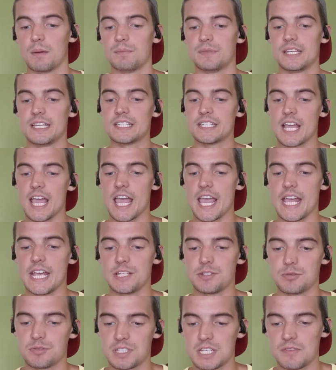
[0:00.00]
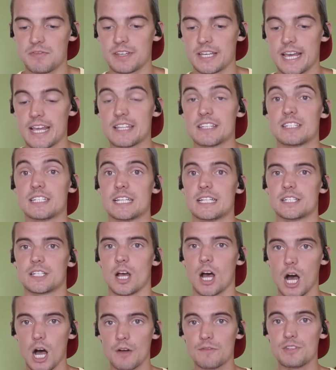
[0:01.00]
these age-specific incidents
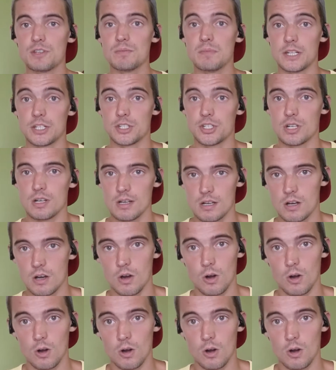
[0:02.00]
of dementia